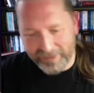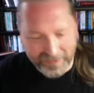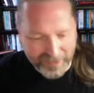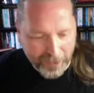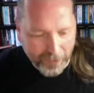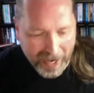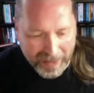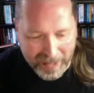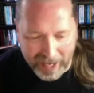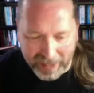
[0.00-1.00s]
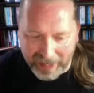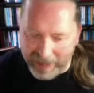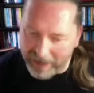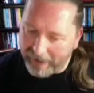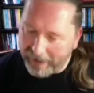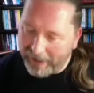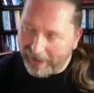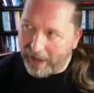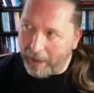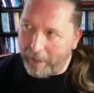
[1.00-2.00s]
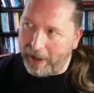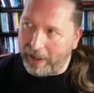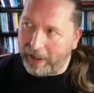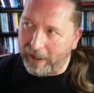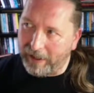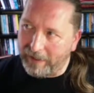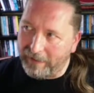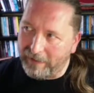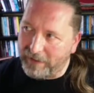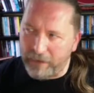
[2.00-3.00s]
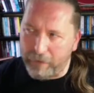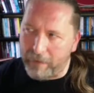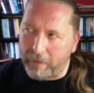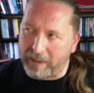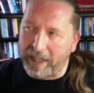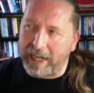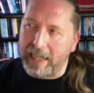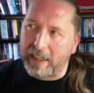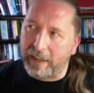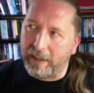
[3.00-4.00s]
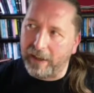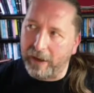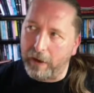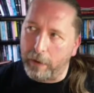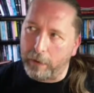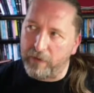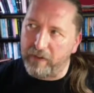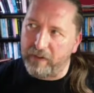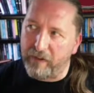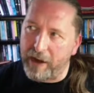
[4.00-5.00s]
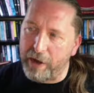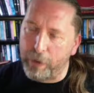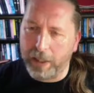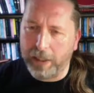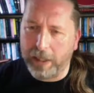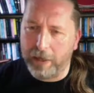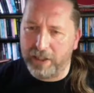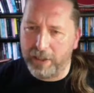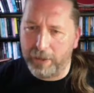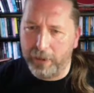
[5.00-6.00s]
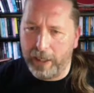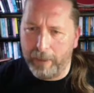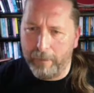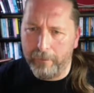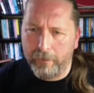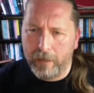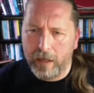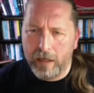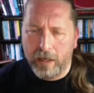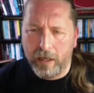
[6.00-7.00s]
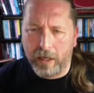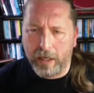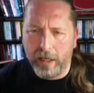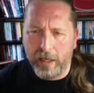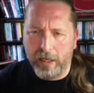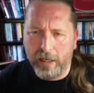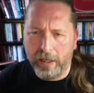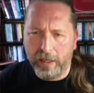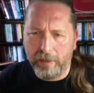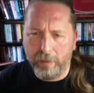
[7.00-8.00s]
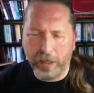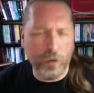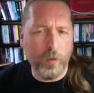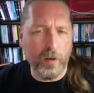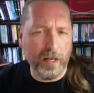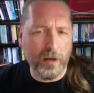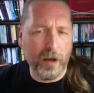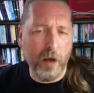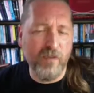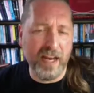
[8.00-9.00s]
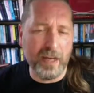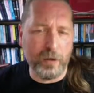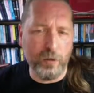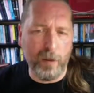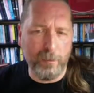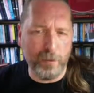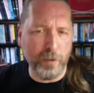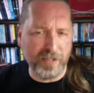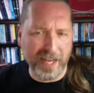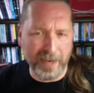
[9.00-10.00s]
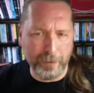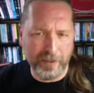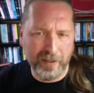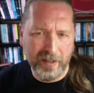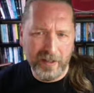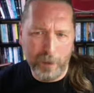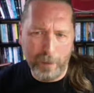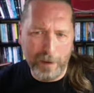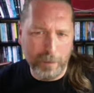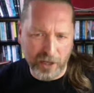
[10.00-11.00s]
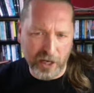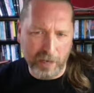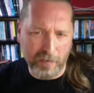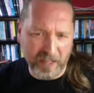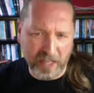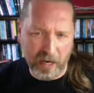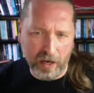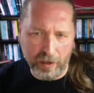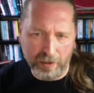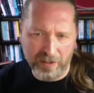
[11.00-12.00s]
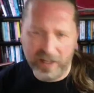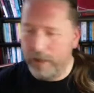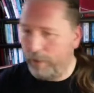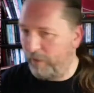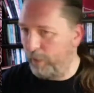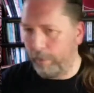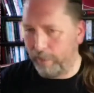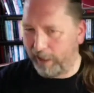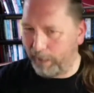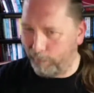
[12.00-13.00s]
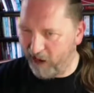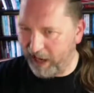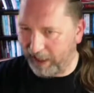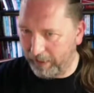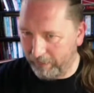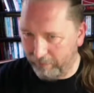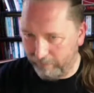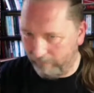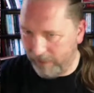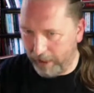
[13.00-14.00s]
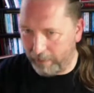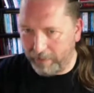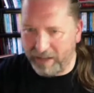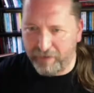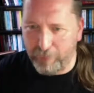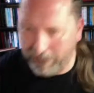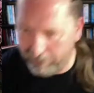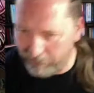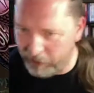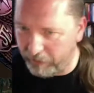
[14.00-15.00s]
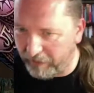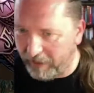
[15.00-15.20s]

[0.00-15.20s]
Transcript: So I had that. And then about several months later, I was with a friend who wanted to go to like what they call it over here, they call like boot sales, where people turn up with your cars, with all your bric-a-brac and stuff you want to get rid of,